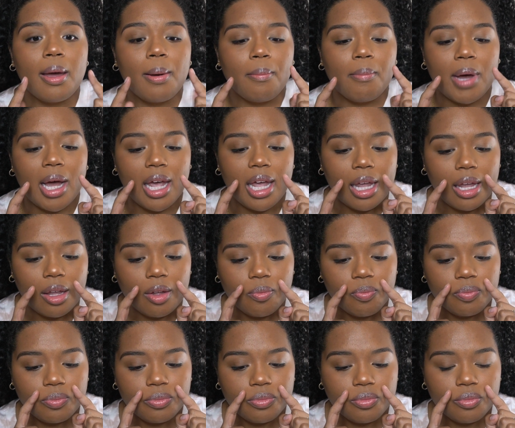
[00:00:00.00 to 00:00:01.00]
my
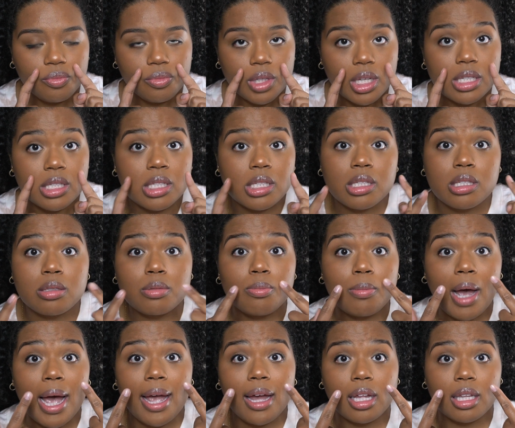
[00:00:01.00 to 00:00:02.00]

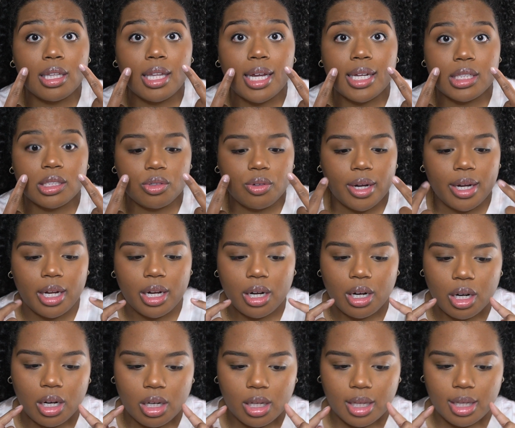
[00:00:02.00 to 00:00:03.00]
smile lines right
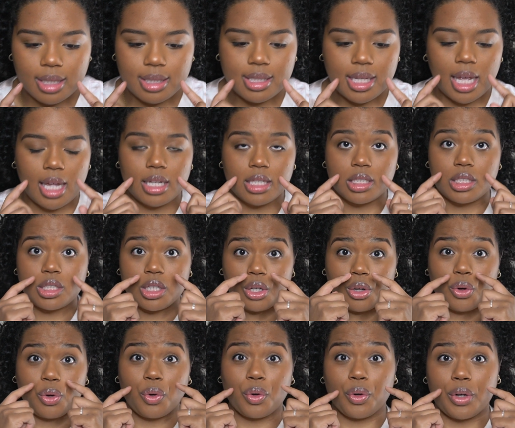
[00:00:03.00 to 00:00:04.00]
here tend to
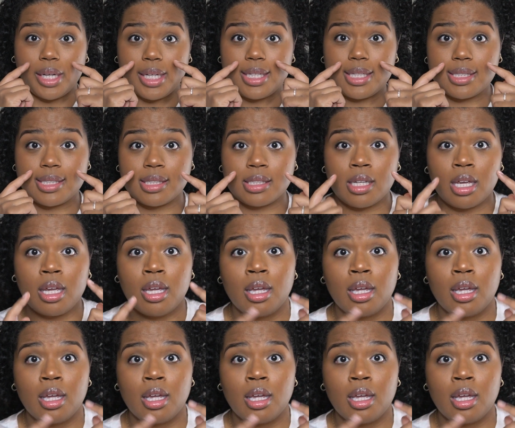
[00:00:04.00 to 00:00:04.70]
crease